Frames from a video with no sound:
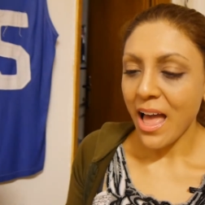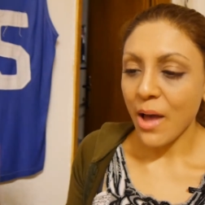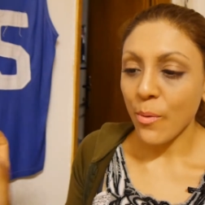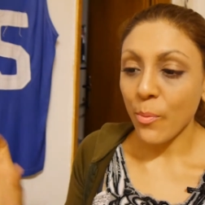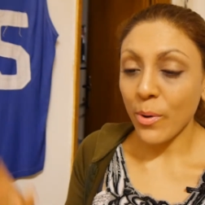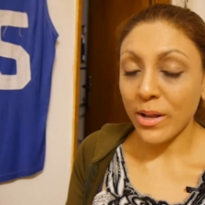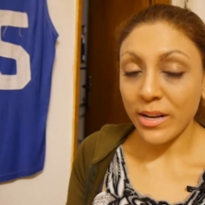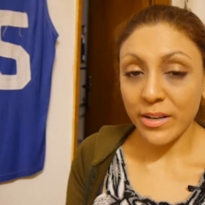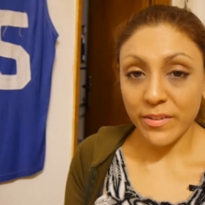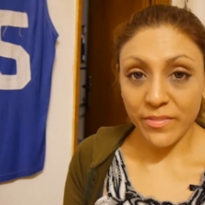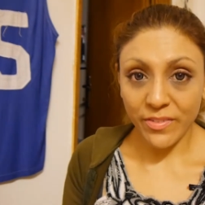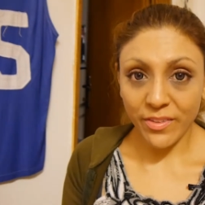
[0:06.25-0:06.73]

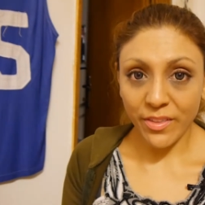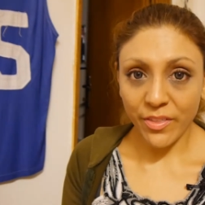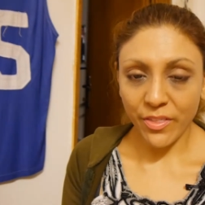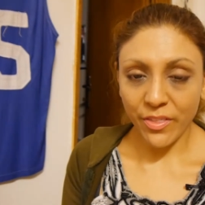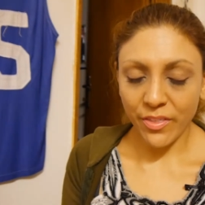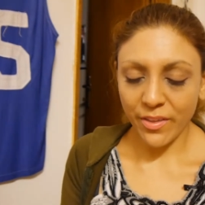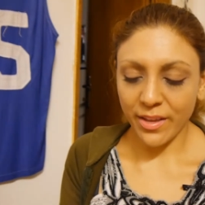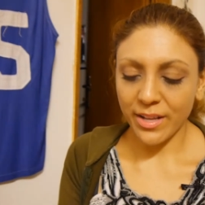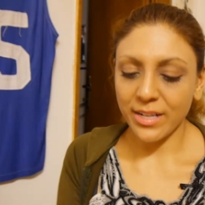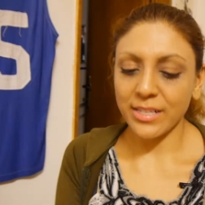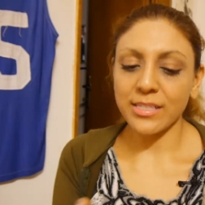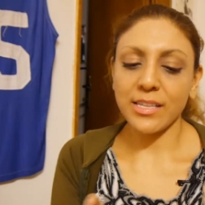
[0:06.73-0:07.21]
One of the
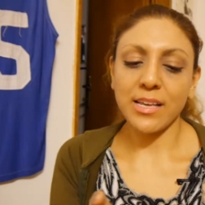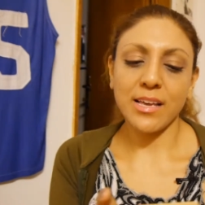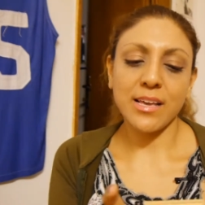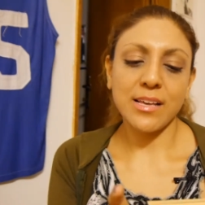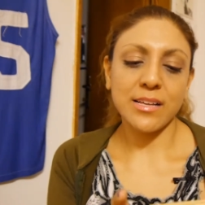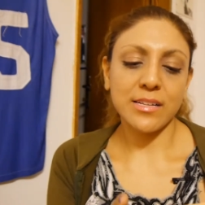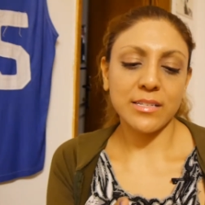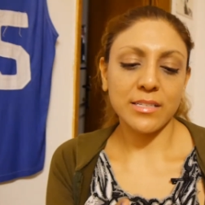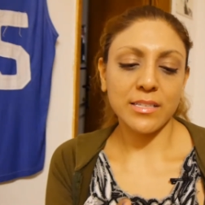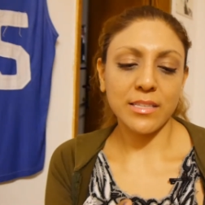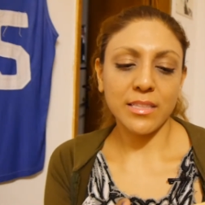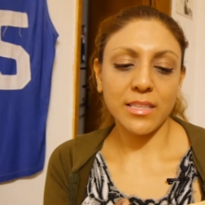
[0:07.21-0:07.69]
things
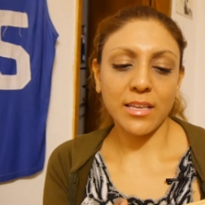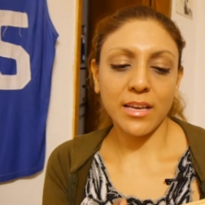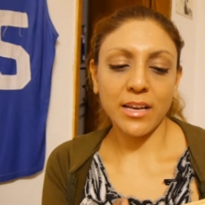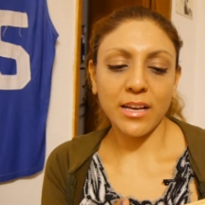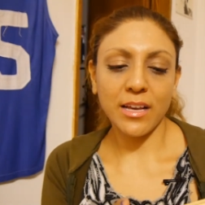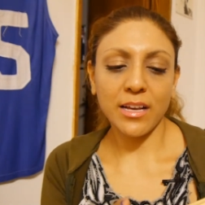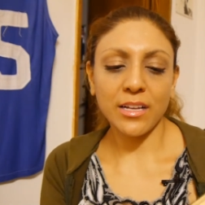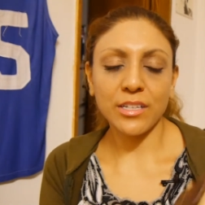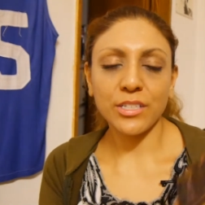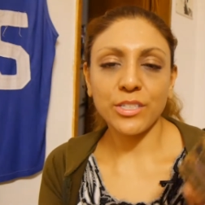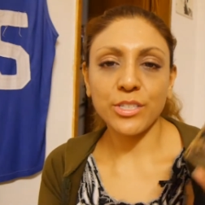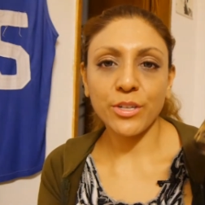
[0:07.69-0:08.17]
is
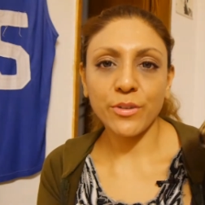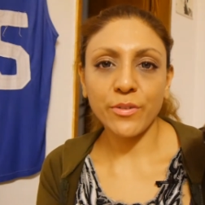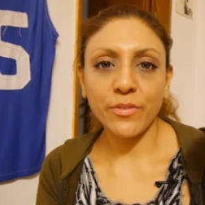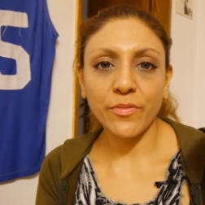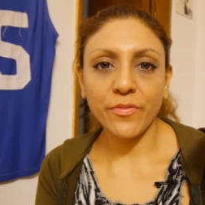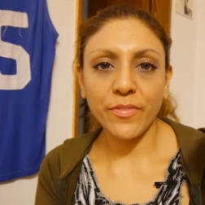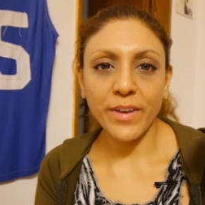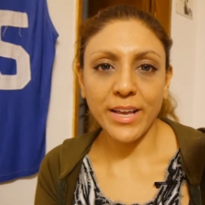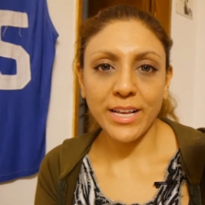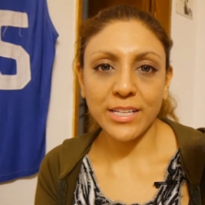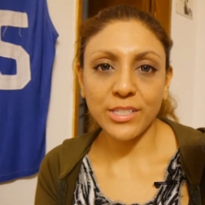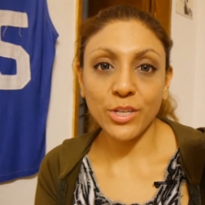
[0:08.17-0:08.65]
the Too
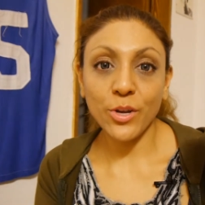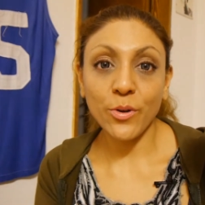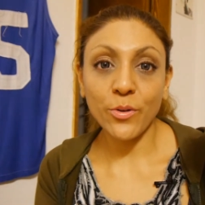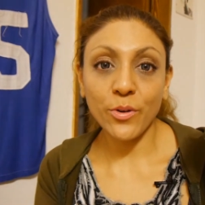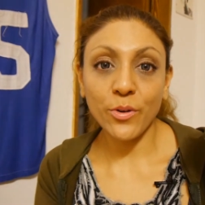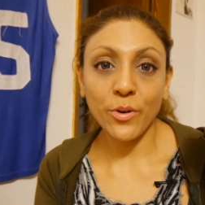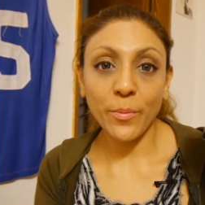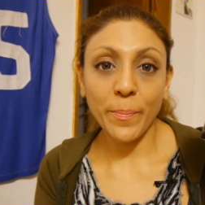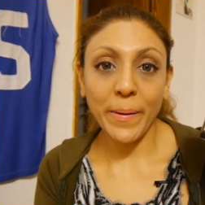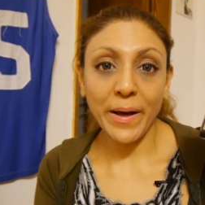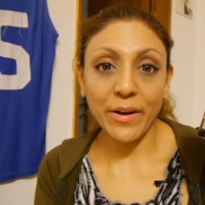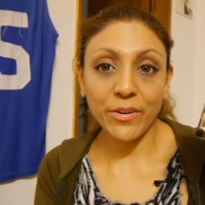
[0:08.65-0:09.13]
Faced
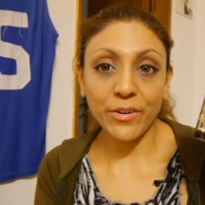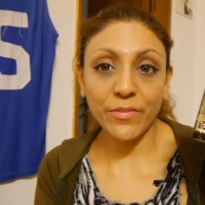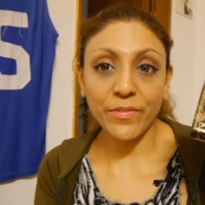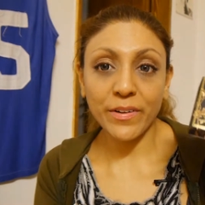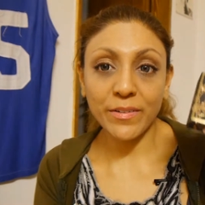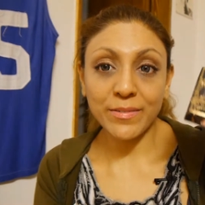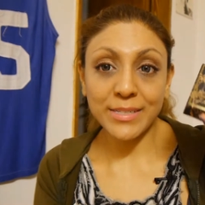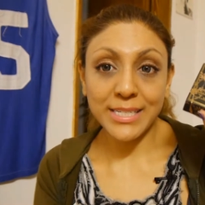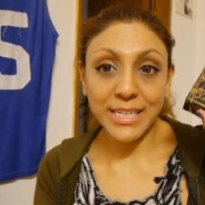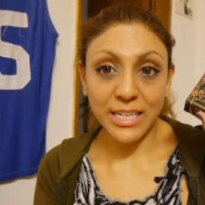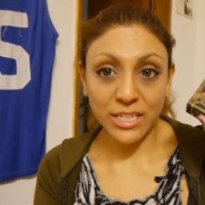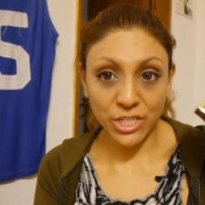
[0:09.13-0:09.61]
Cocoa Powder
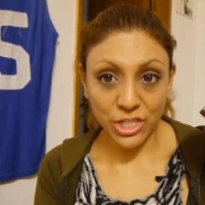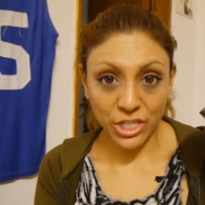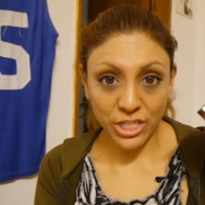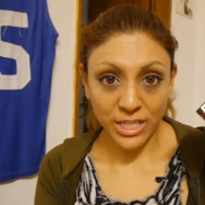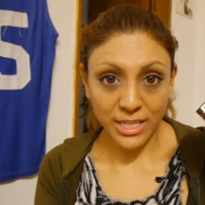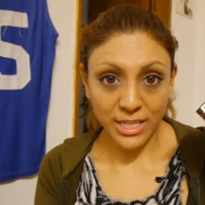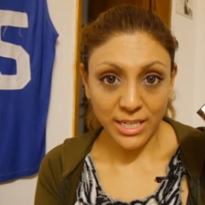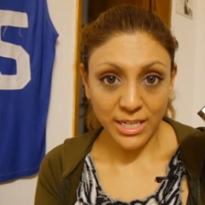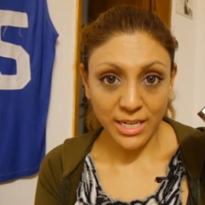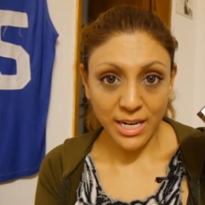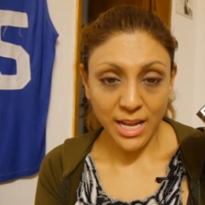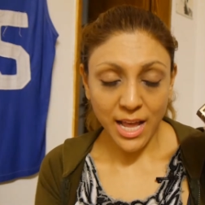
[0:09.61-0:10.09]

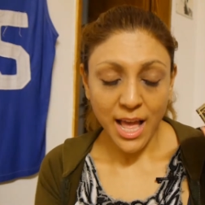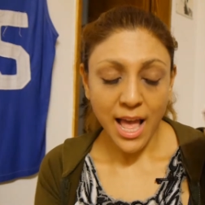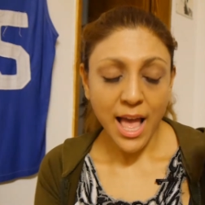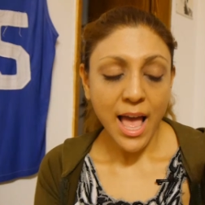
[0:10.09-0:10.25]
Foundation,